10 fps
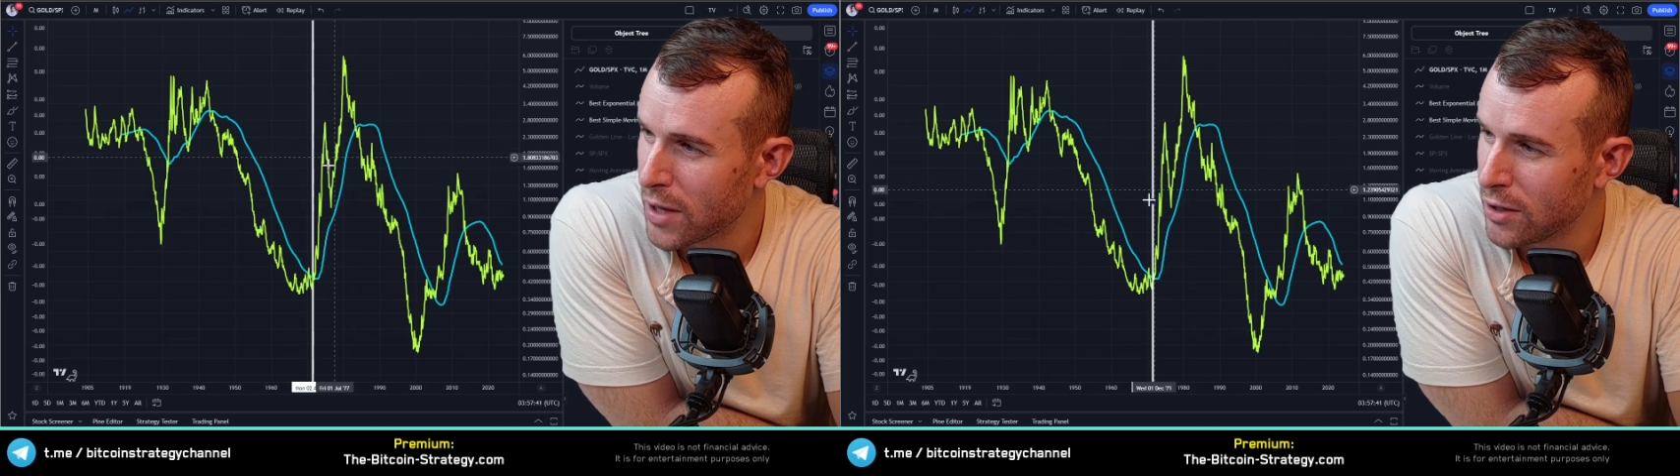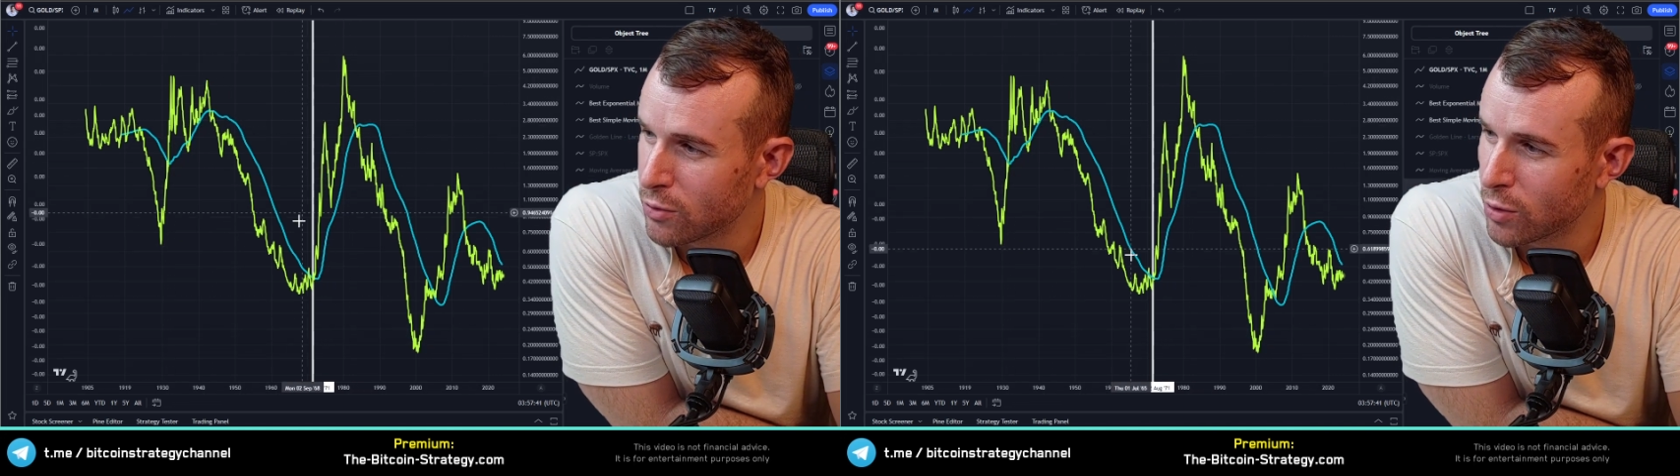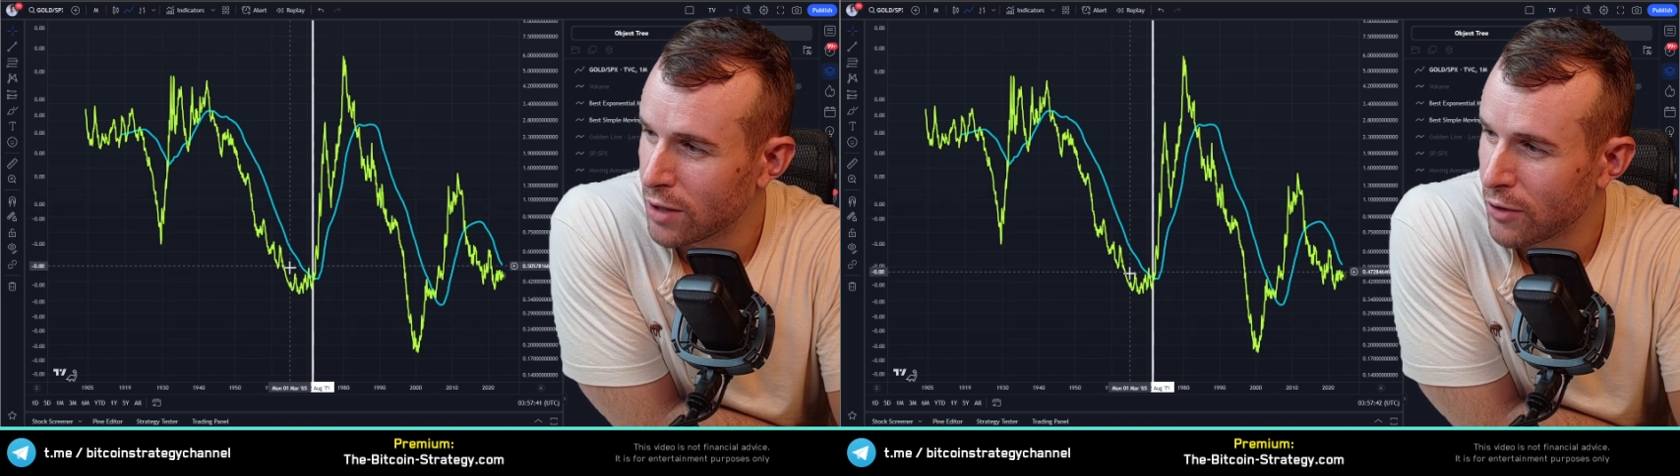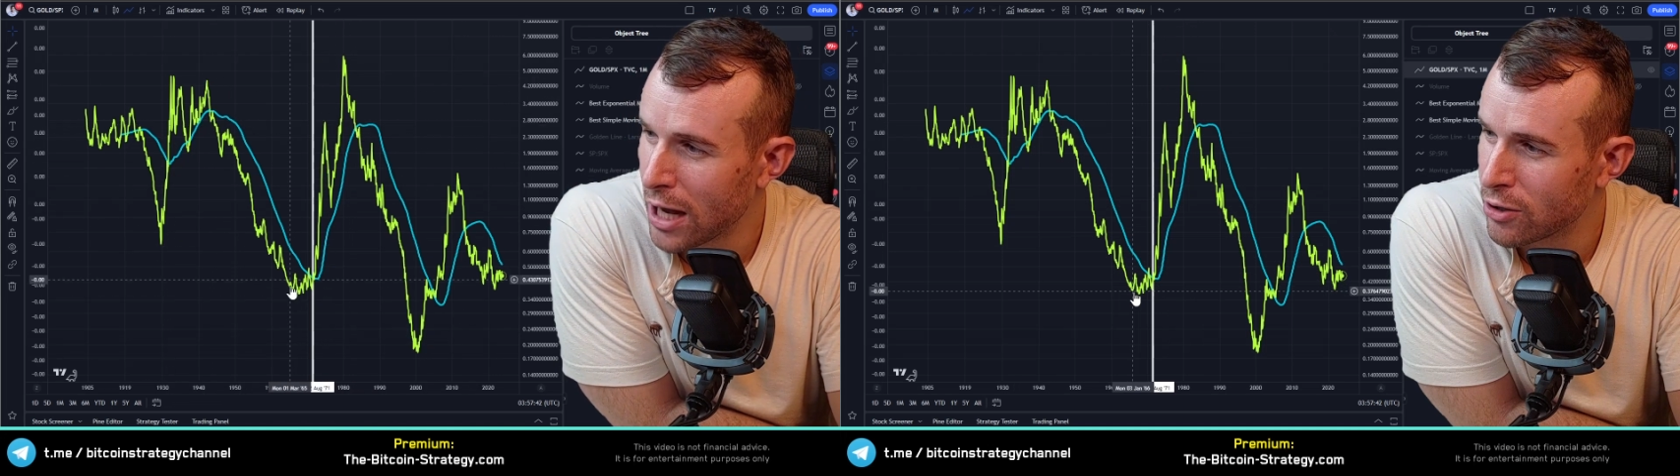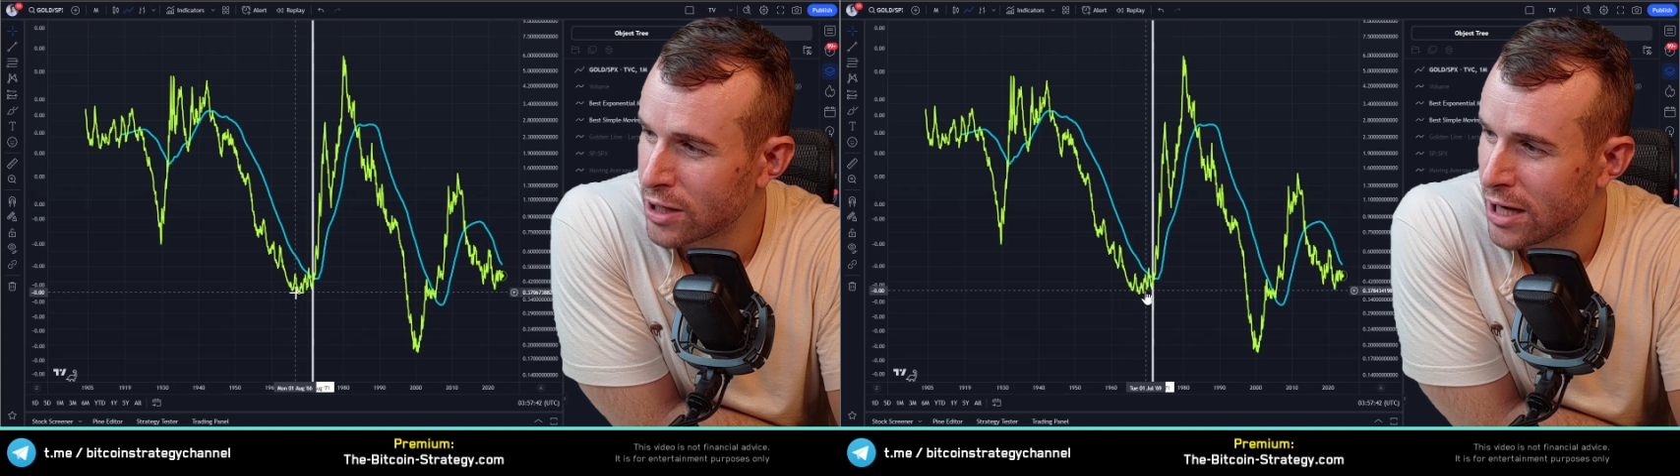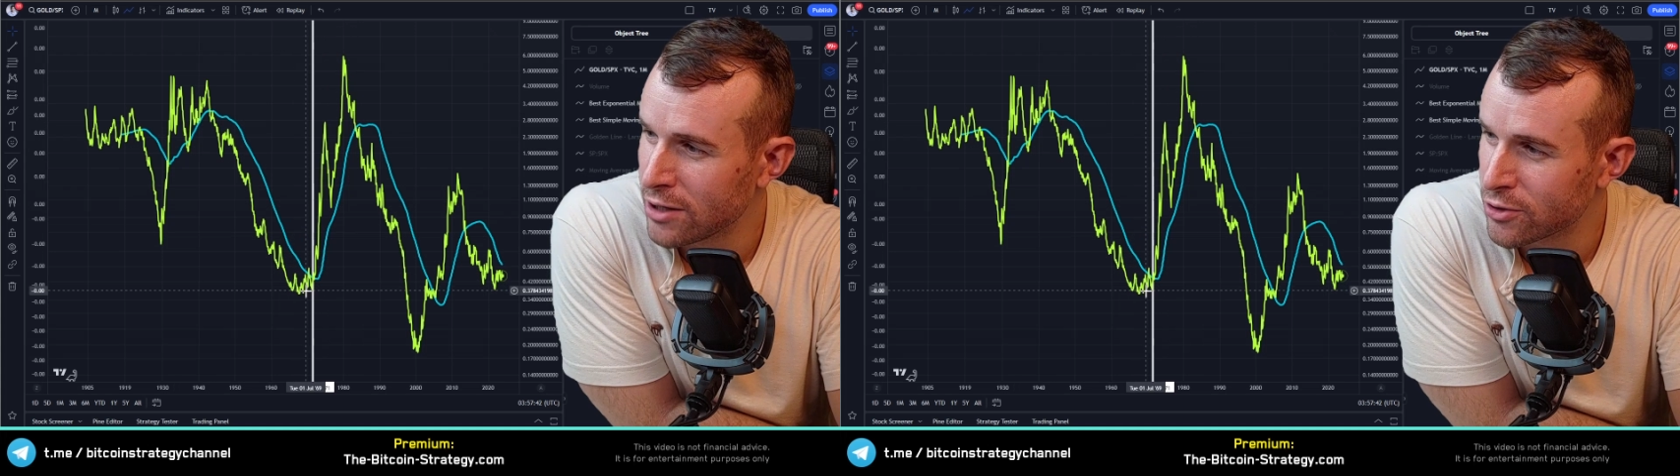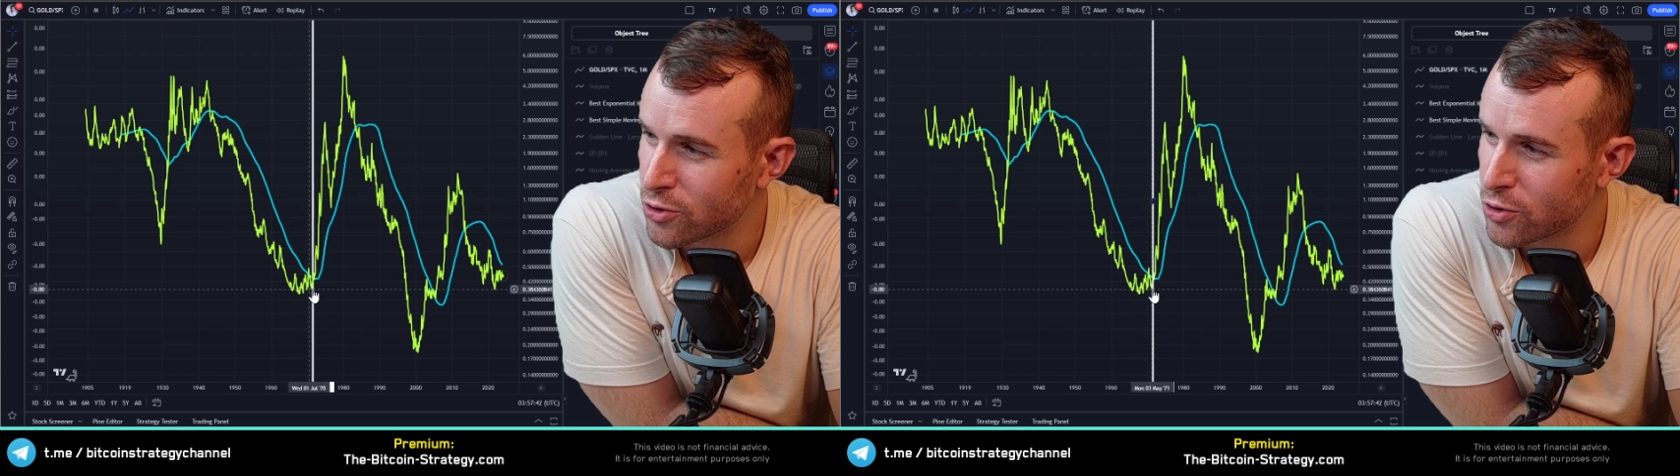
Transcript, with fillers: and you would have allocated